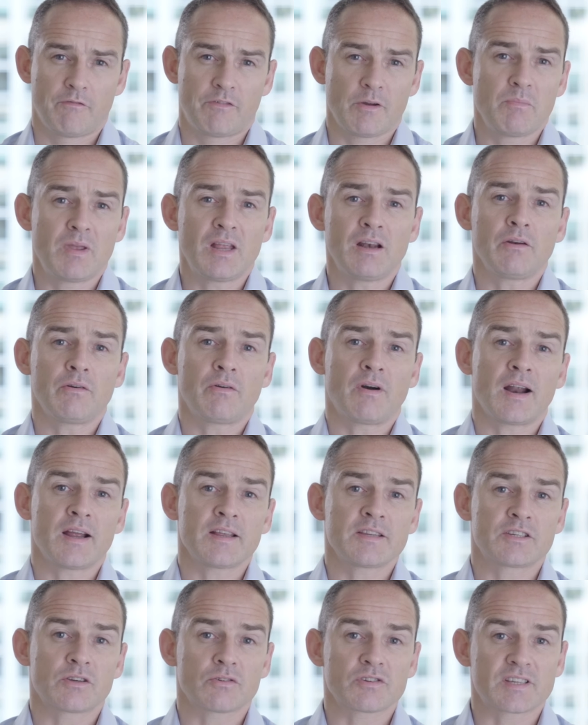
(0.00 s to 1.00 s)

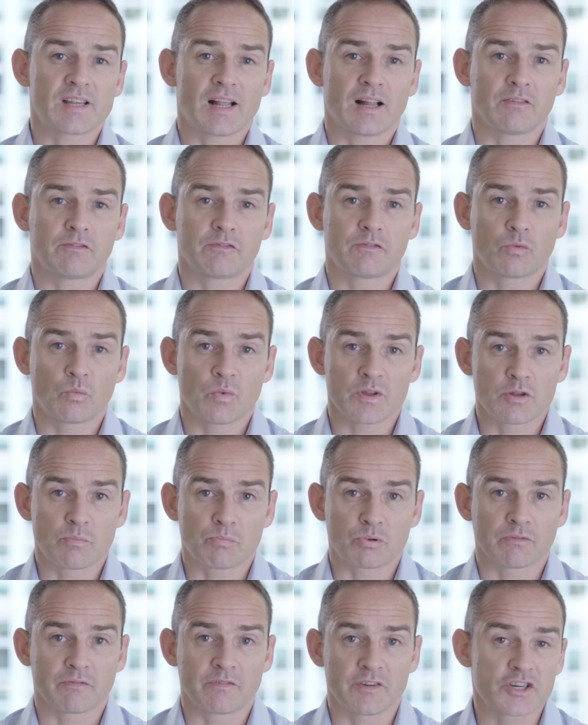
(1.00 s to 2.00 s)
Familiarize yourself with
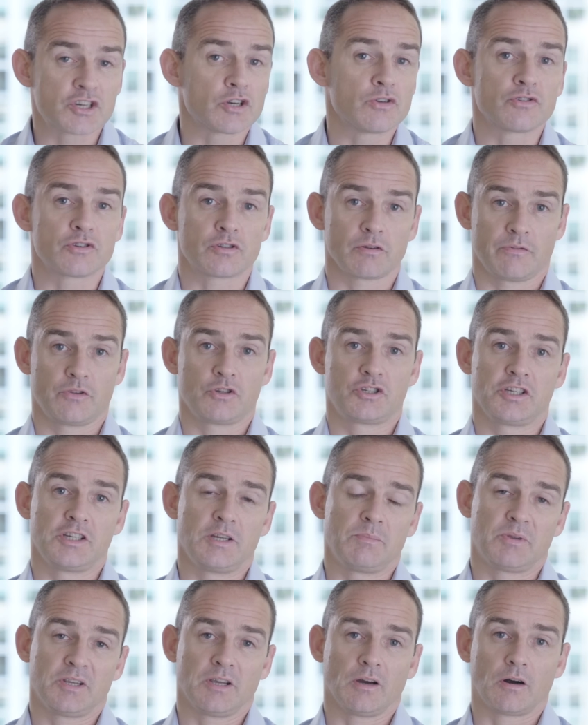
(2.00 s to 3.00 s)
the provisions of the
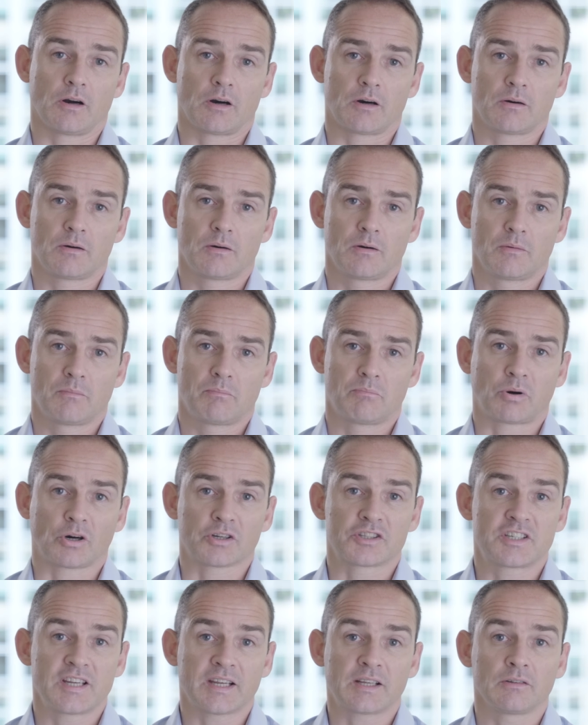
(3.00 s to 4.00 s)
G D P R,
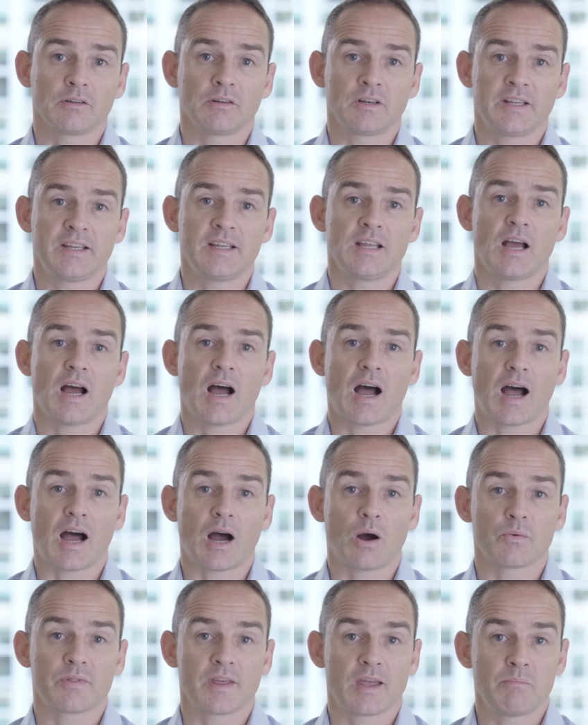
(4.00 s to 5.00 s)
particularly
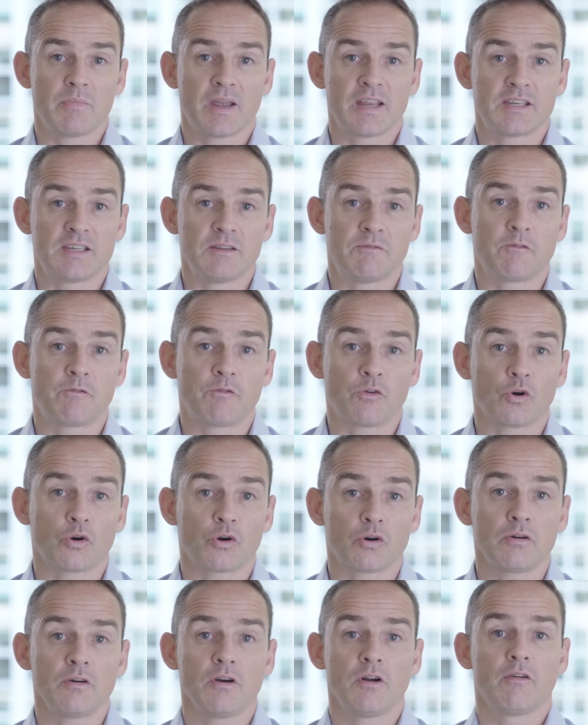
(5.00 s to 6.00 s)
how they may
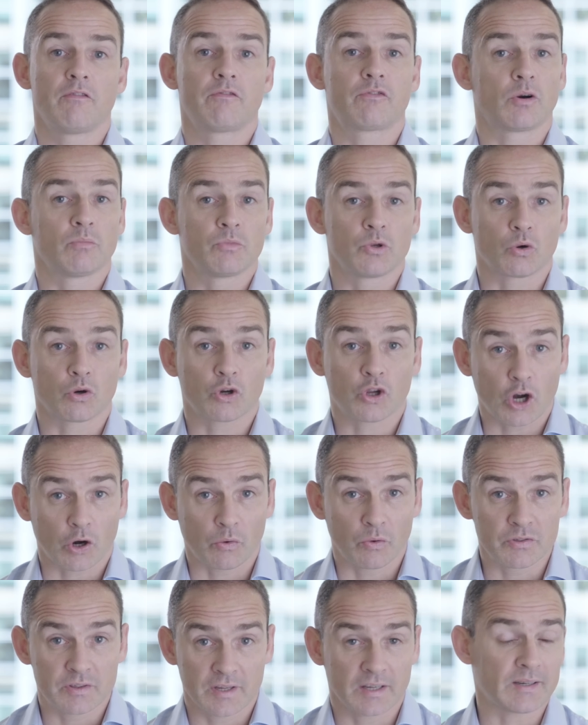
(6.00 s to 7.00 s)
differ from your
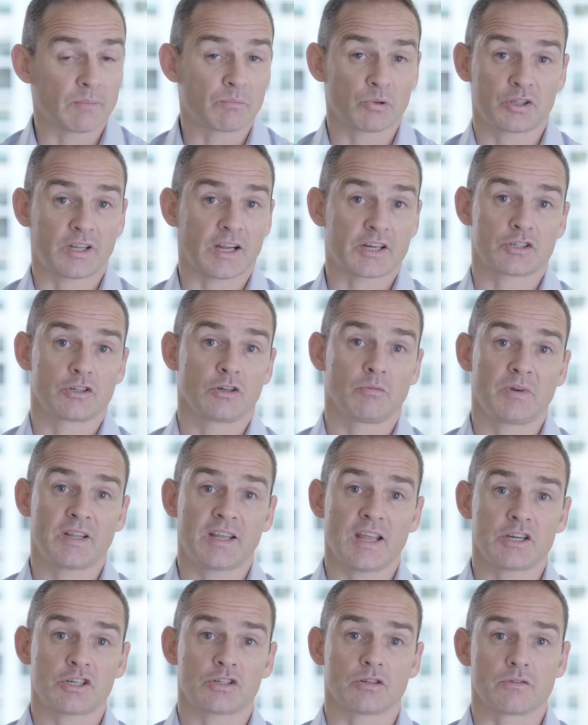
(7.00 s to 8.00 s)
current data protection
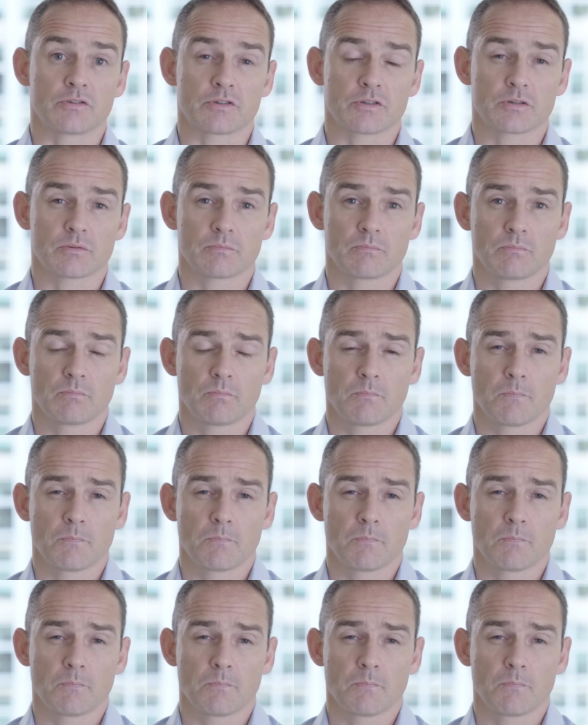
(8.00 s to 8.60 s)
obligations.